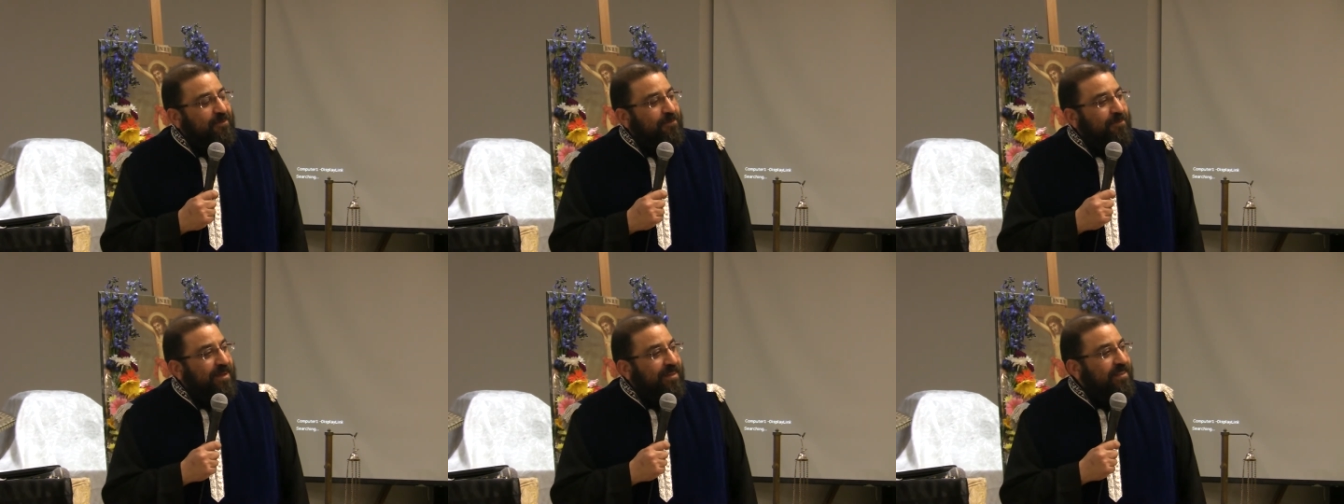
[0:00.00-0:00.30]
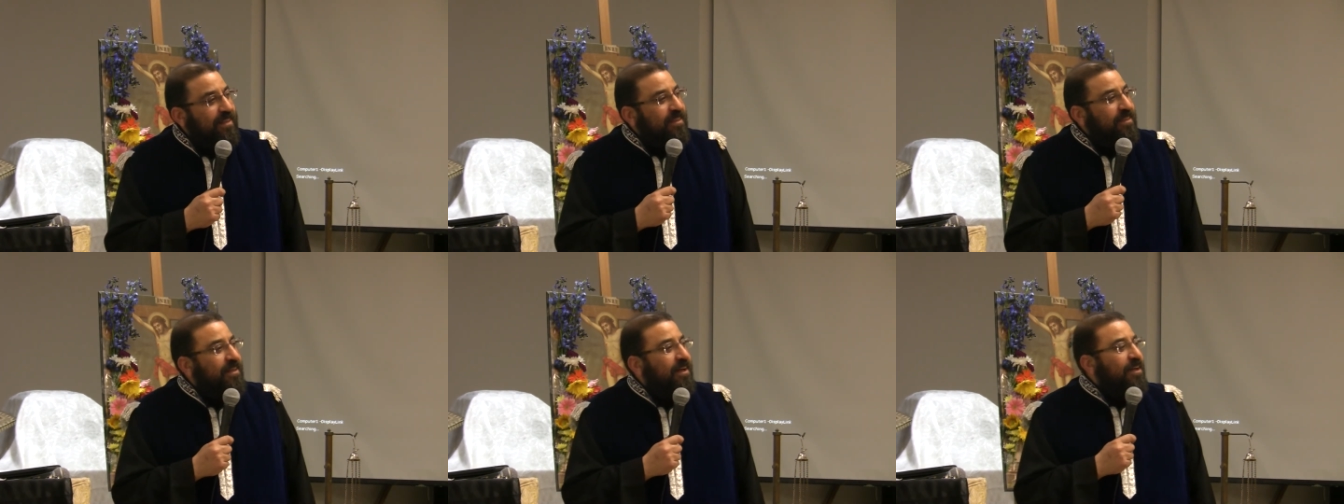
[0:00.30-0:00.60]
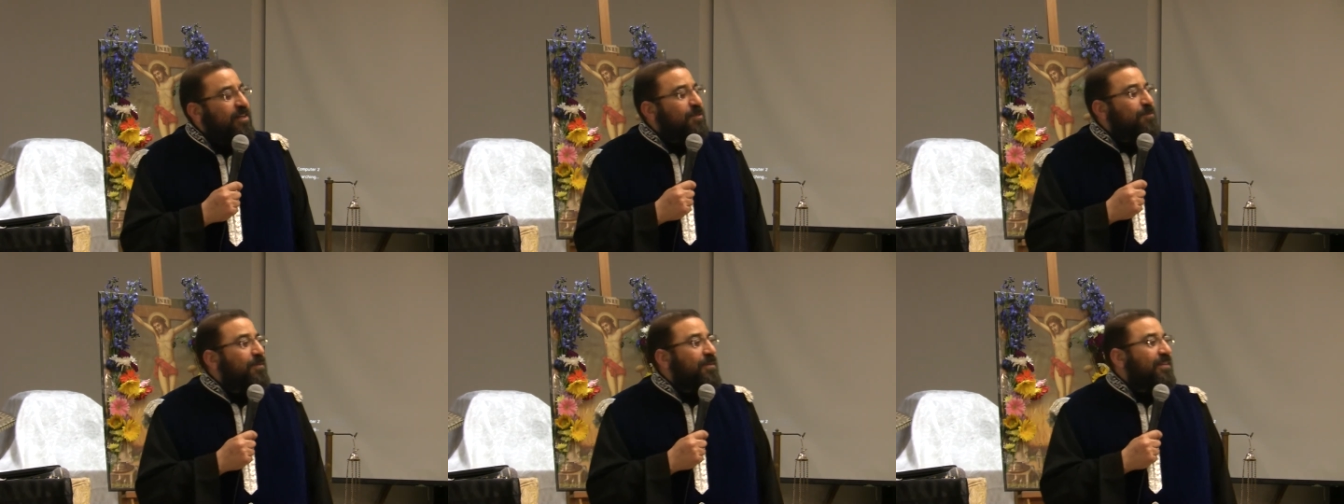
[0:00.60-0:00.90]
But then the
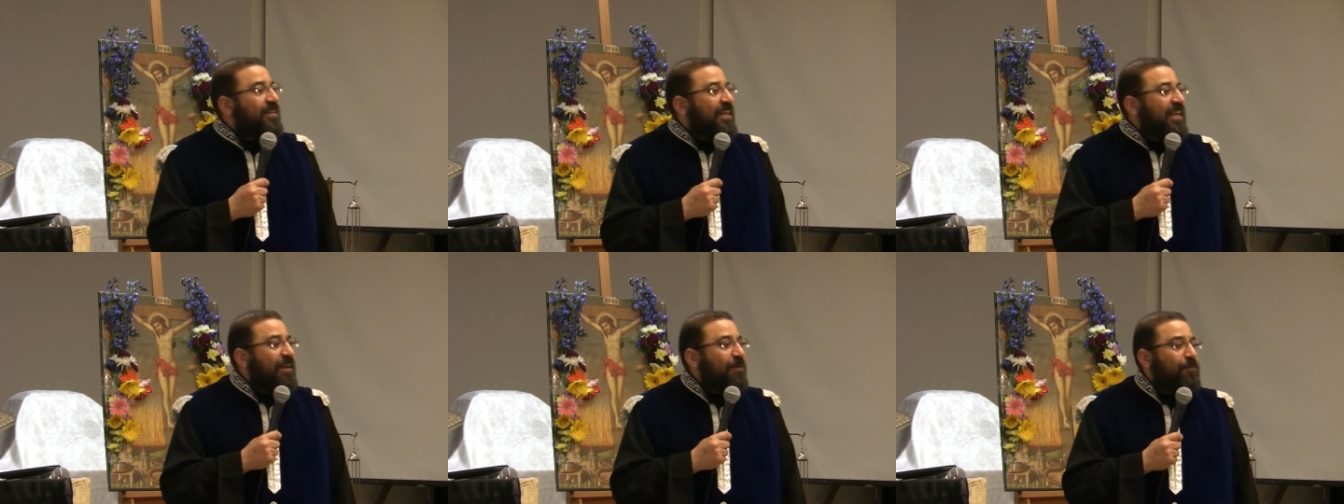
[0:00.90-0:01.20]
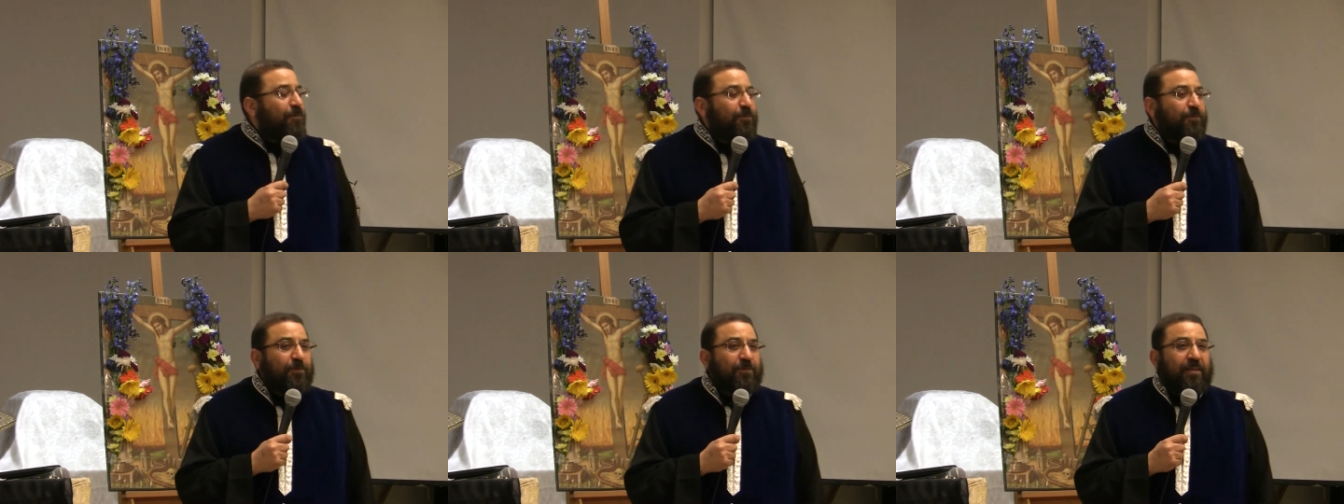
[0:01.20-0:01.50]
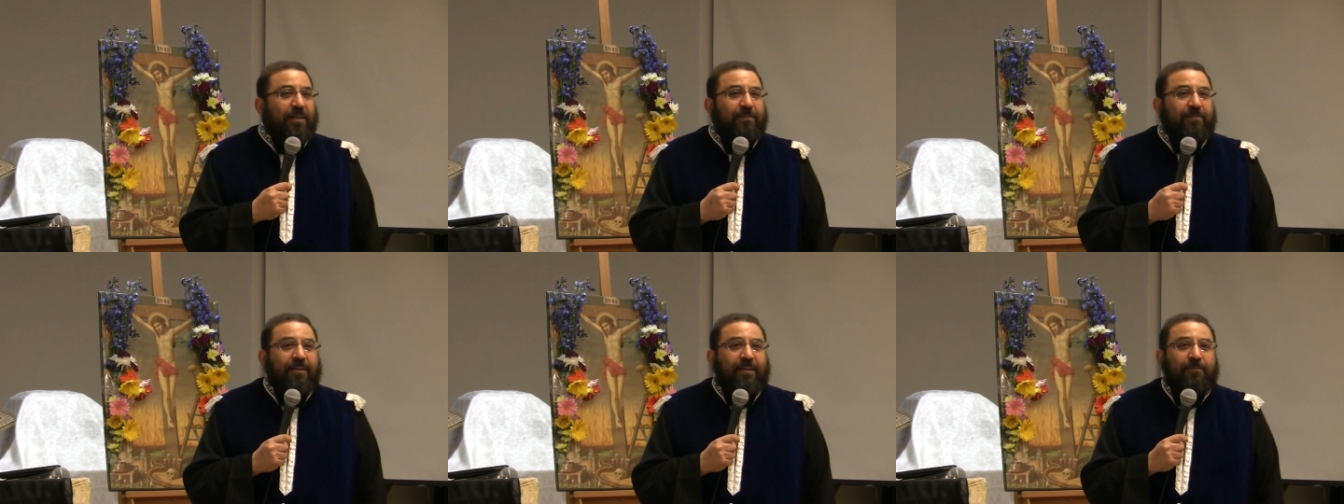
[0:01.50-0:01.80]
husband came to
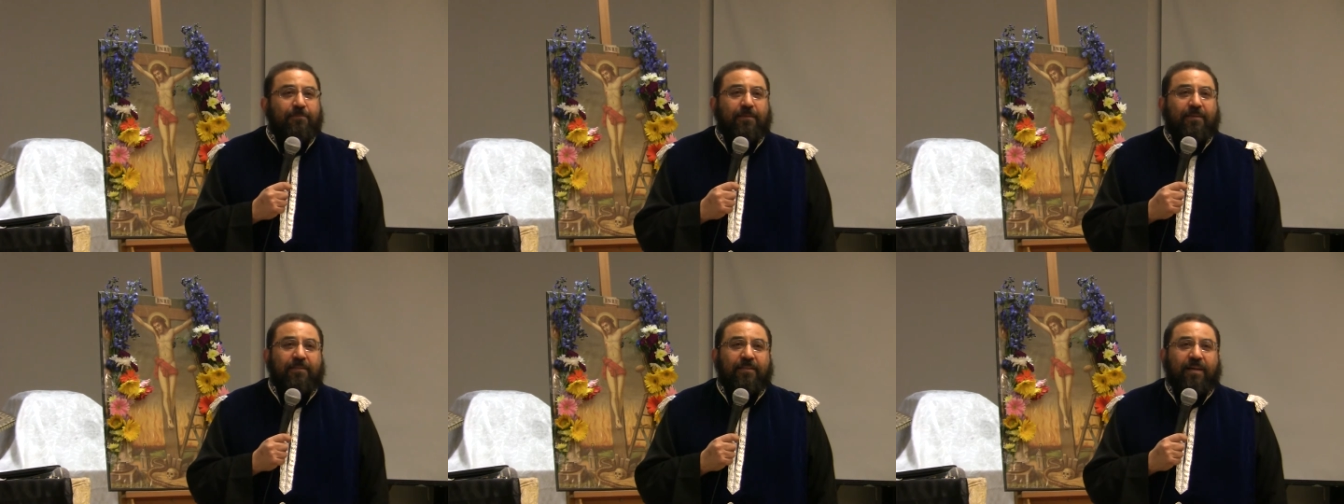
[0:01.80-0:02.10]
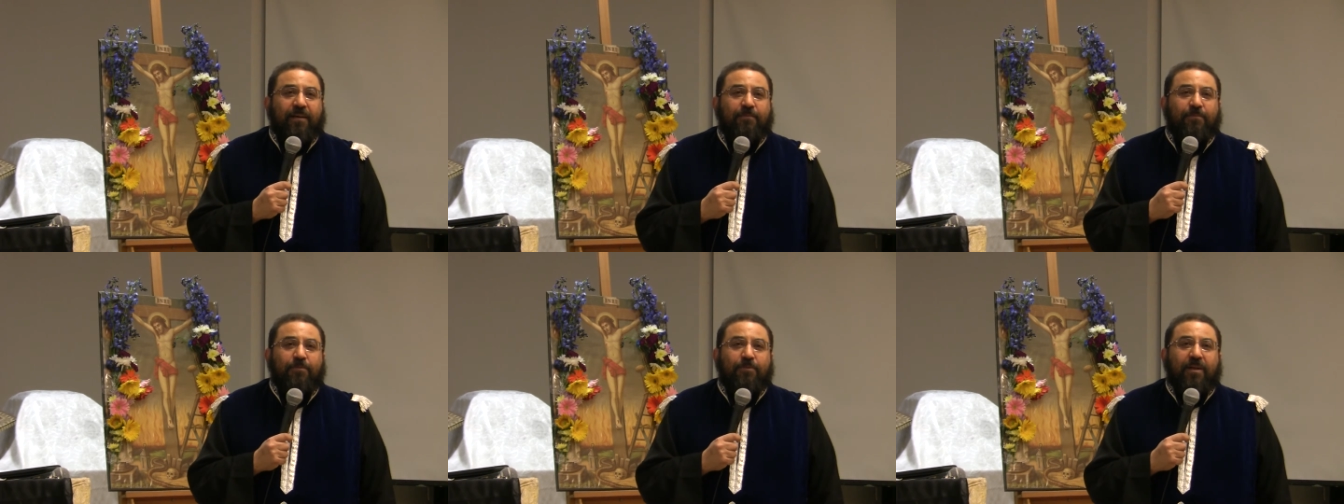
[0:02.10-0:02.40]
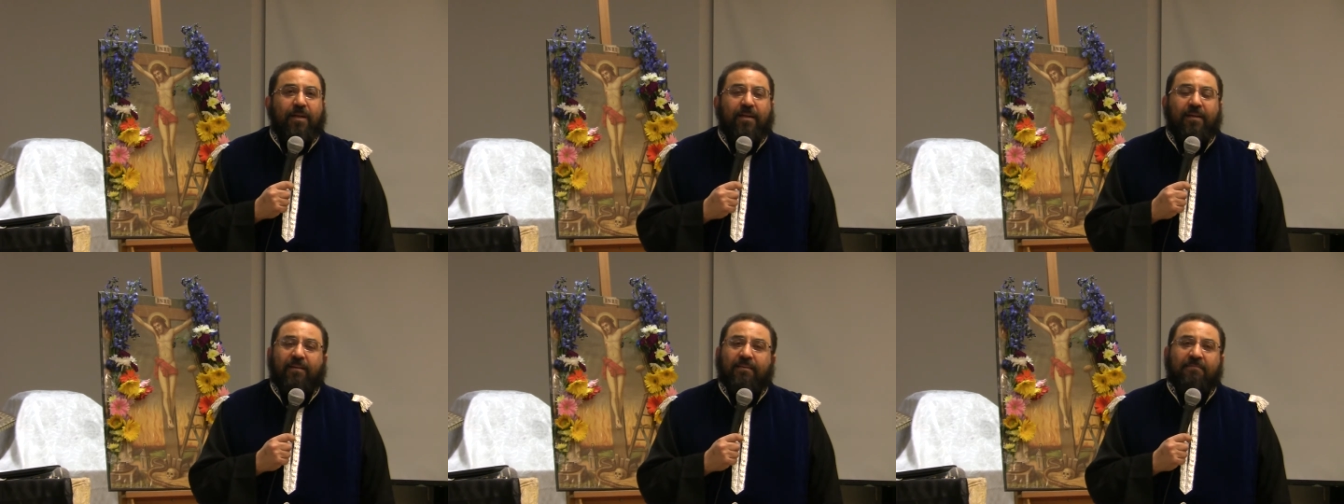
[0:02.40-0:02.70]
the end, um,
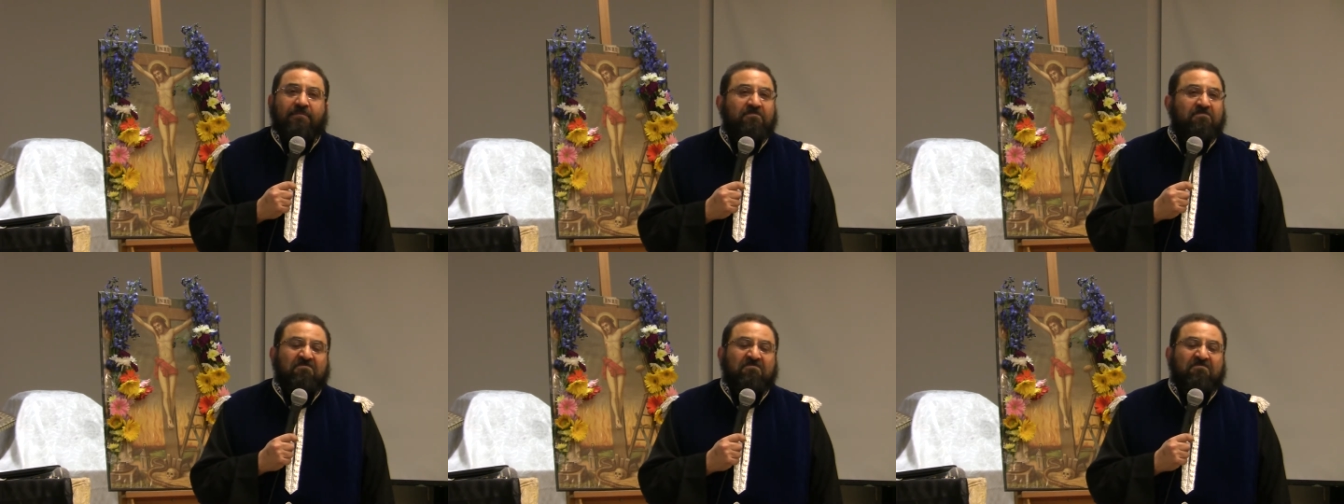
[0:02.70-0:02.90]
Abuna,